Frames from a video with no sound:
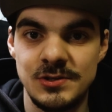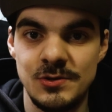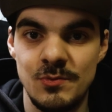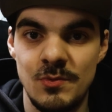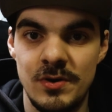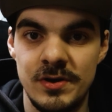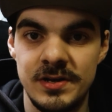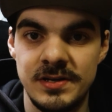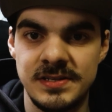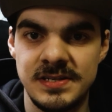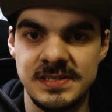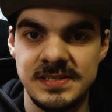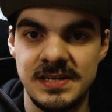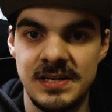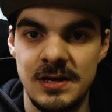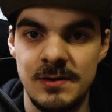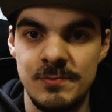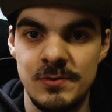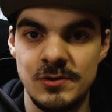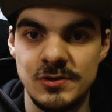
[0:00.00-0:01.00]
you wanted to
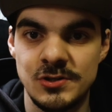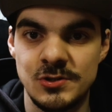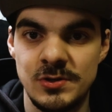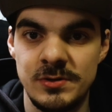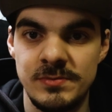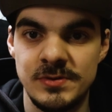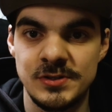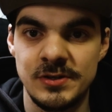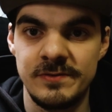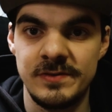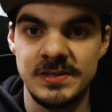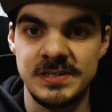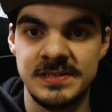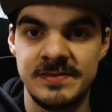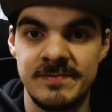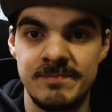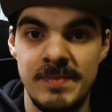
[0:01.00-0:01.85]
set up your streaming service